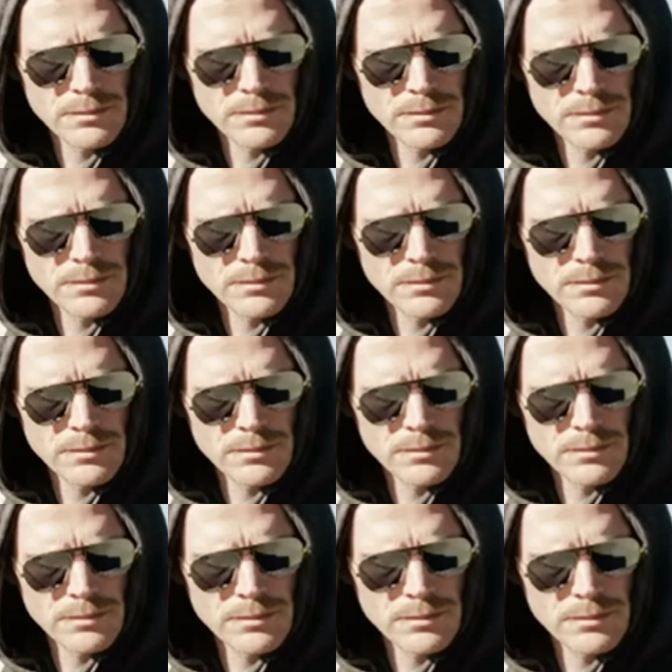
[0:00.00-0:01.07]

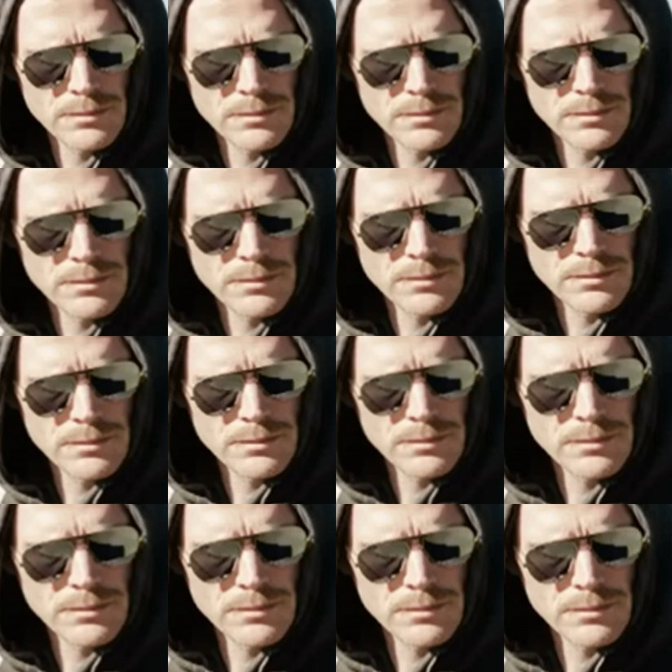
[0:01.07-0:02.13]

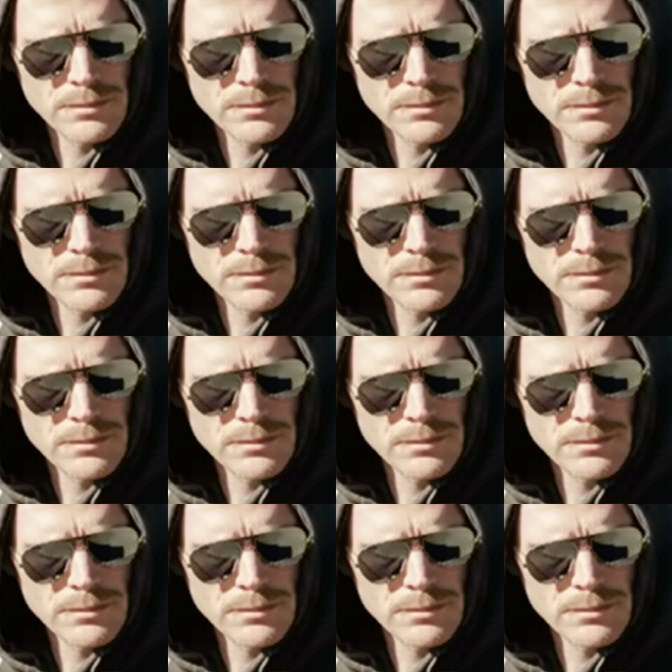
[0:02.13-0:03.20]

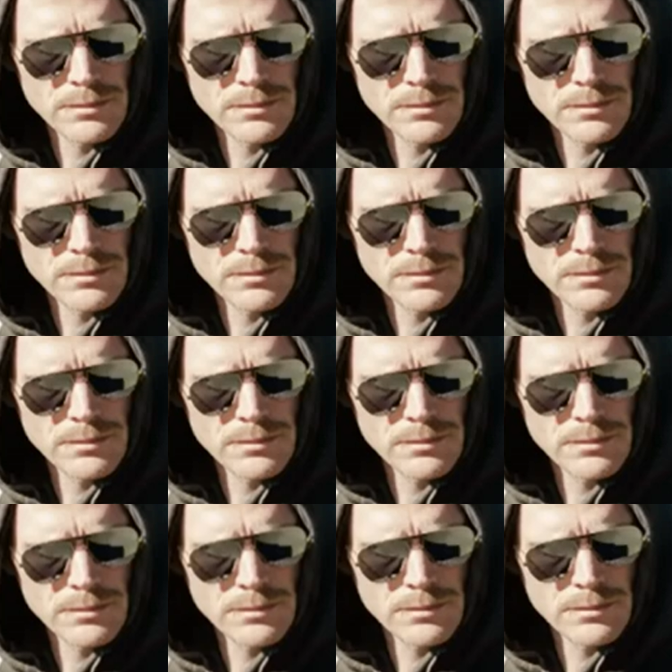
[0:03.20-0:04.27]

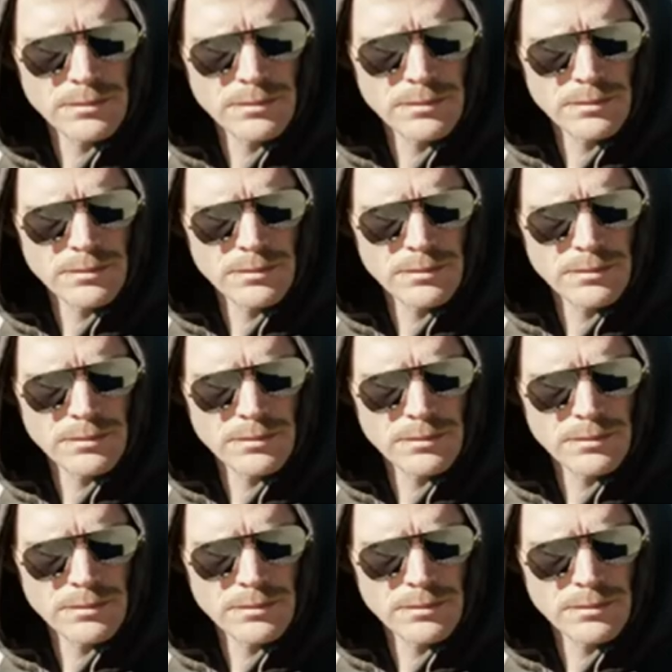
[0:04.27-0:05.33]

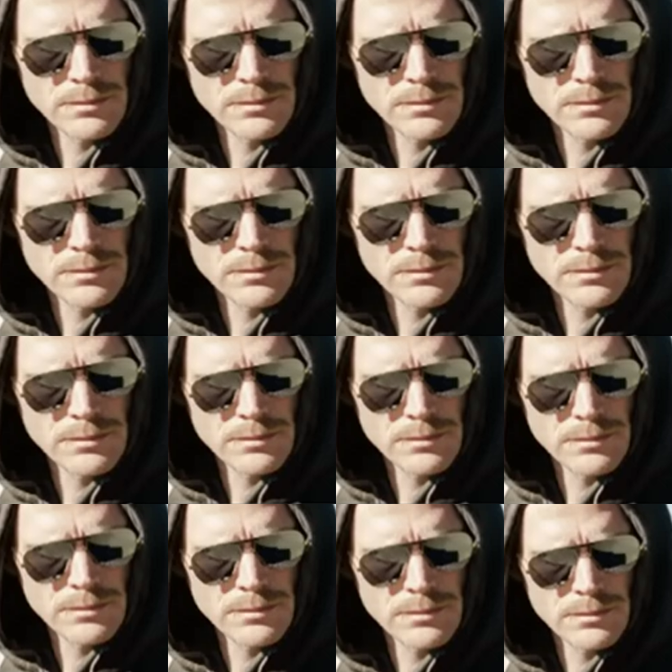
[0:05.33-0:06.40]

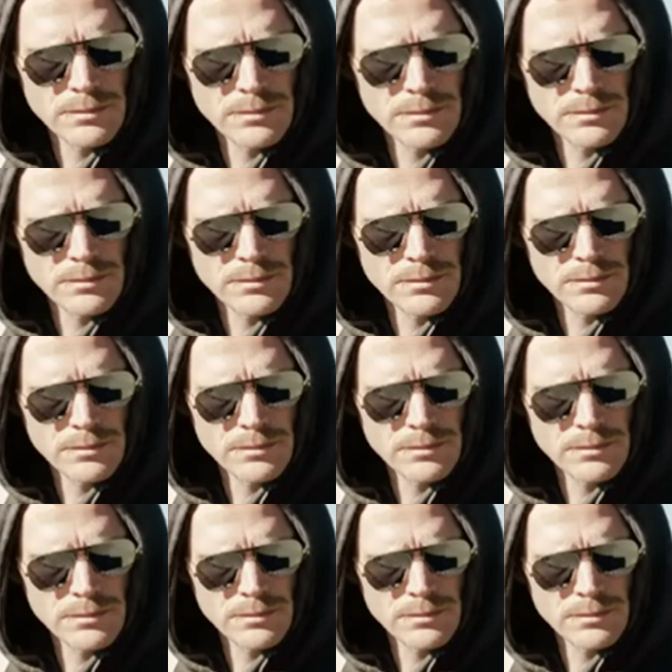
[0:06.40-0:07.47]

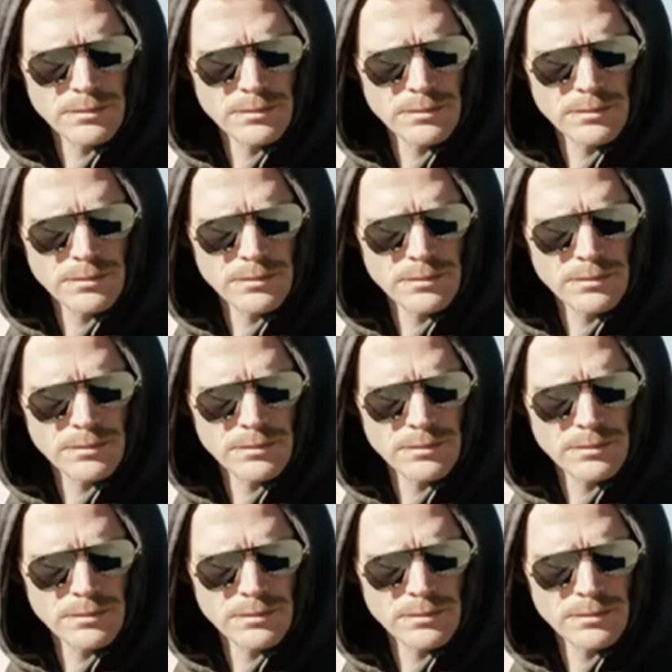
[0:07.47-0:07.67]
(not speaking)